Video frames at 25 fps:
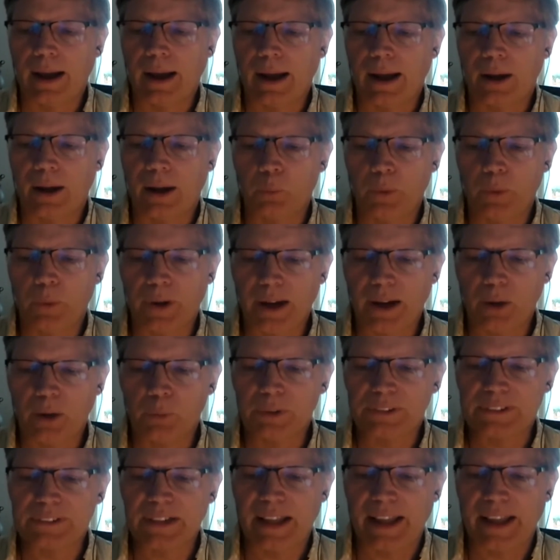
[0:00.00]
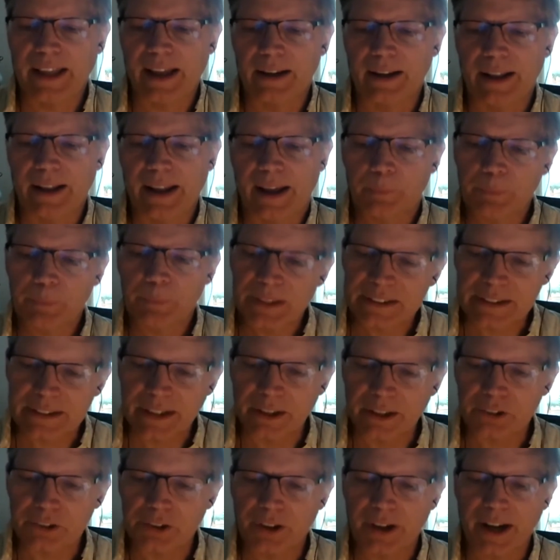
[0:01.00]
when I was at Amnesty
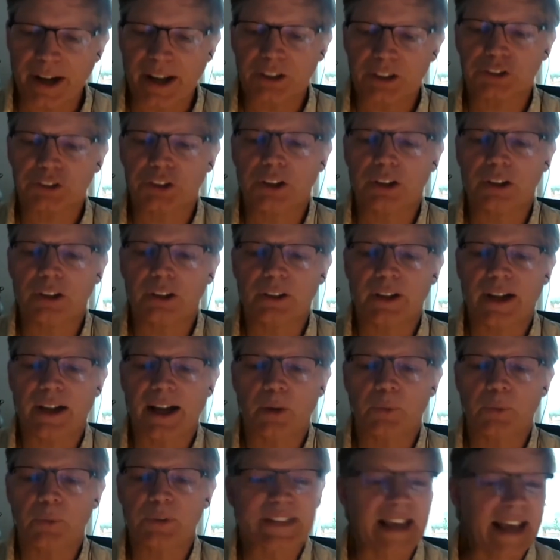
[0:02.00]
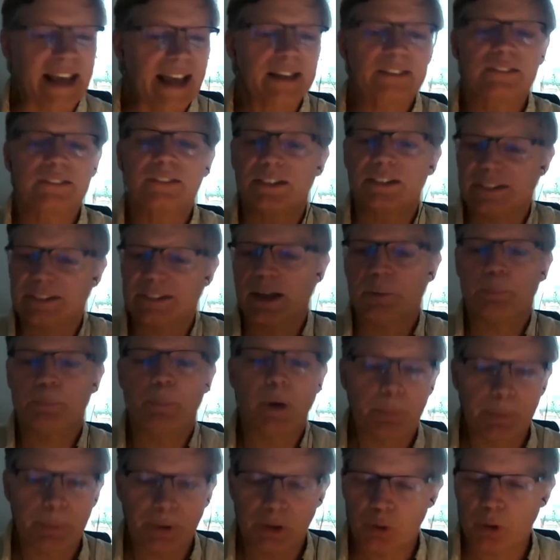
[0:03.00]
International, I was asked to step
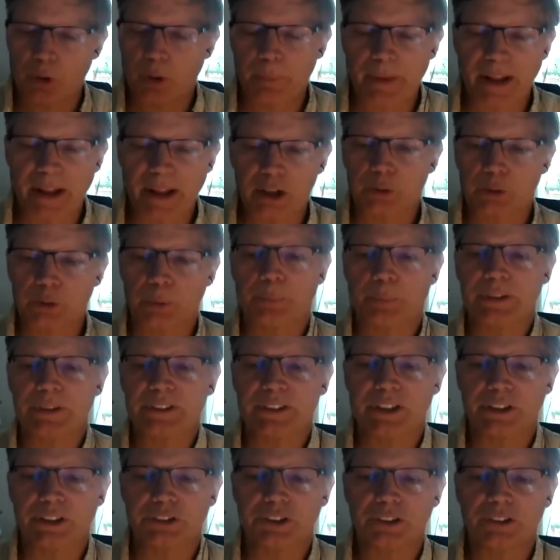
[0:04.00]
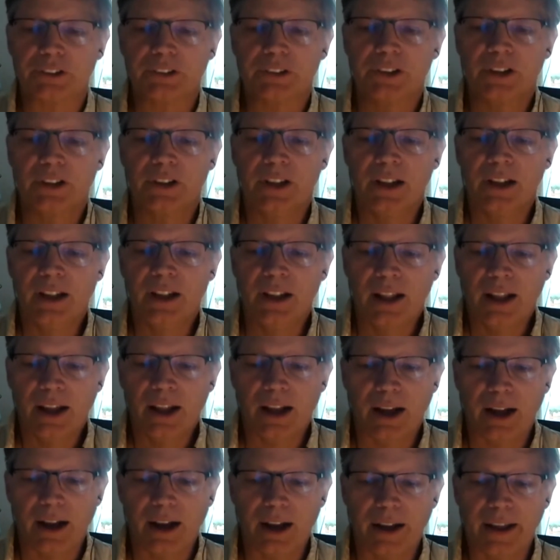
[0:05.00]
up into a management position
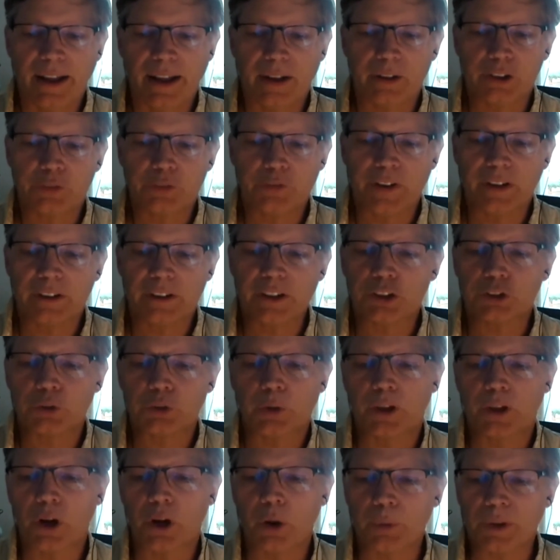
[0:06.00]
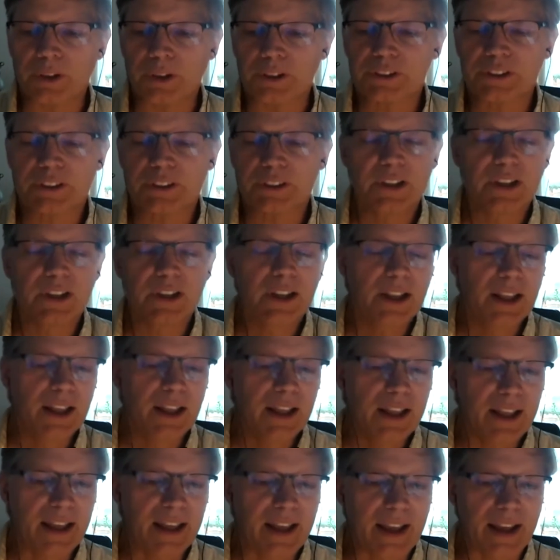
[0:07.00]
at fairly short notice.
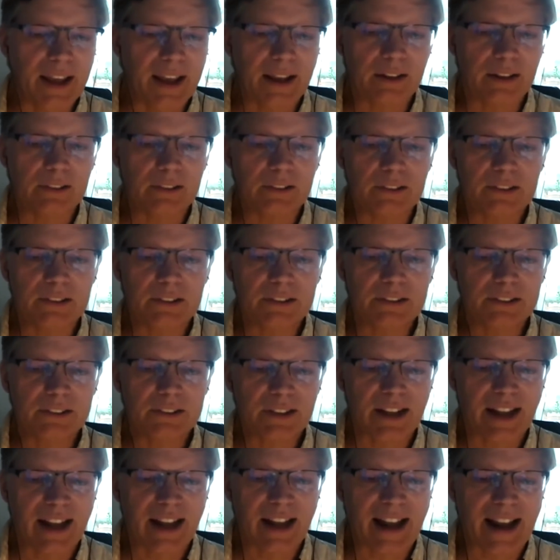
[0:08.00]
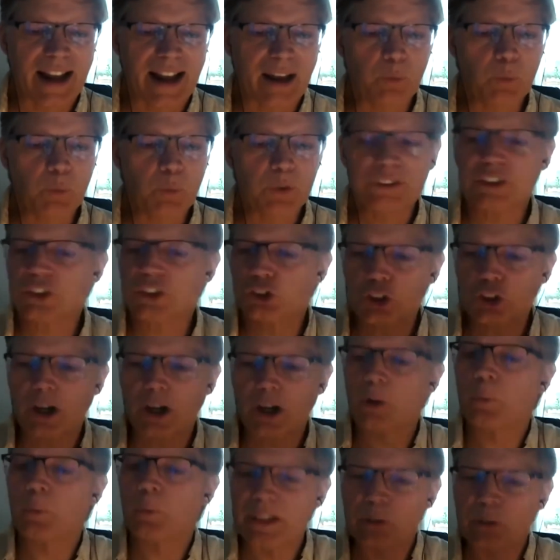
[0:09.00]
And I wasn't sure I
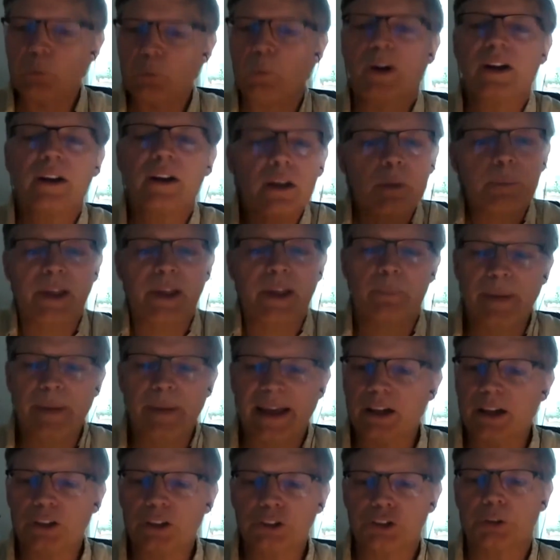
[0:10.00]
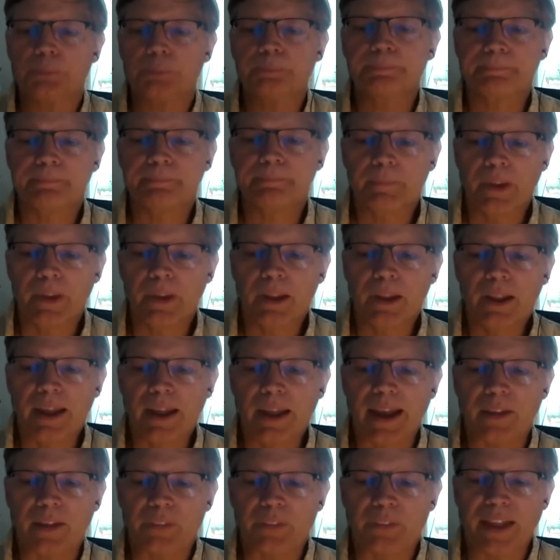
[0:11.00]
really wanted to be a manager
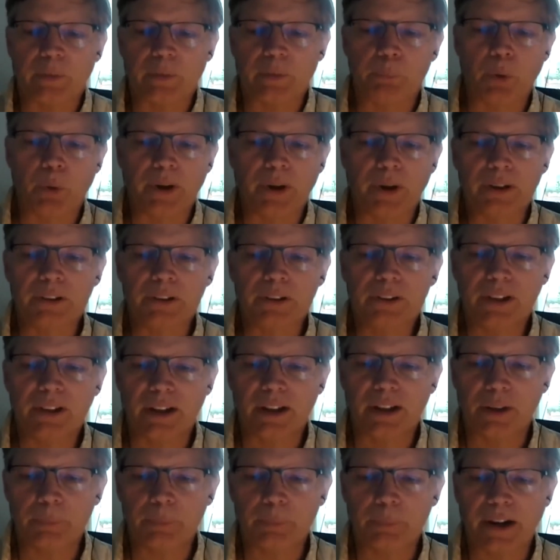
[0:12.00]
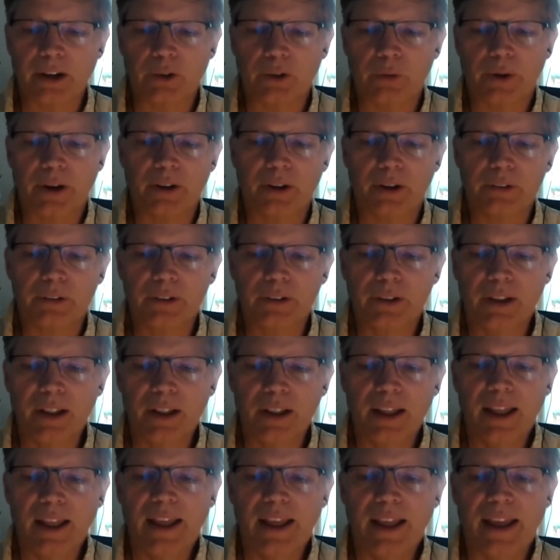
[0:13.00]
at that point in my career.
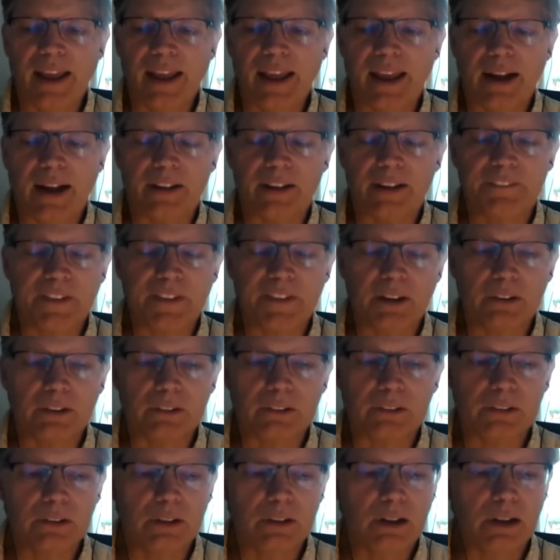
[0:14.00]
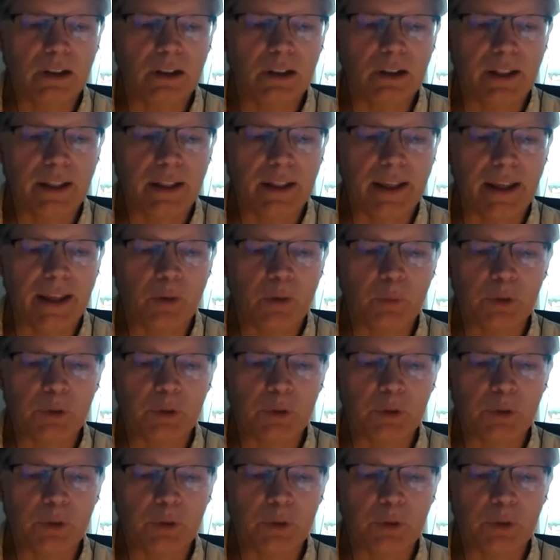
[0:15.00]
And I felt it was